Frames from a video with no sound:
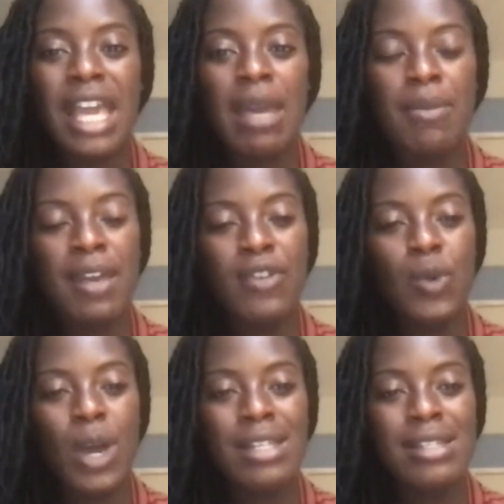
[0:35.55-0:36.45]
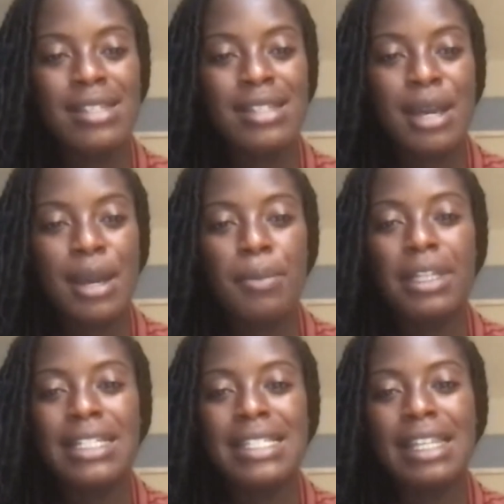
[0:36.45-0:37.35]
KBFUS,
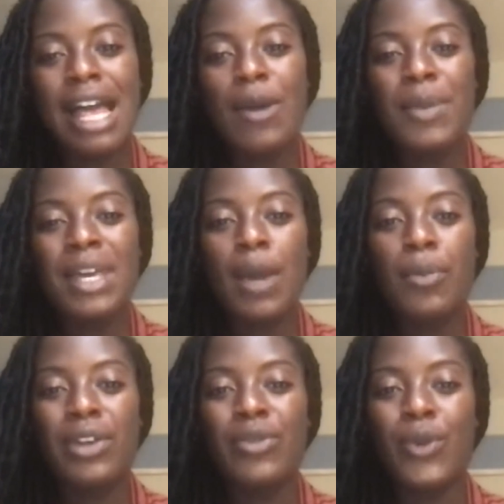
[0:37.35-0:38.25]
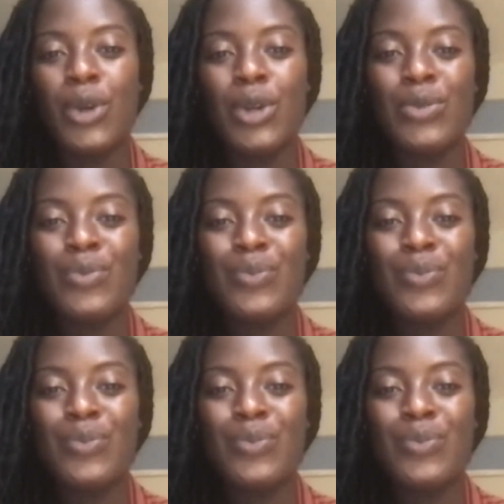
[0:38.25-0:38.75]
please allow me a brief word.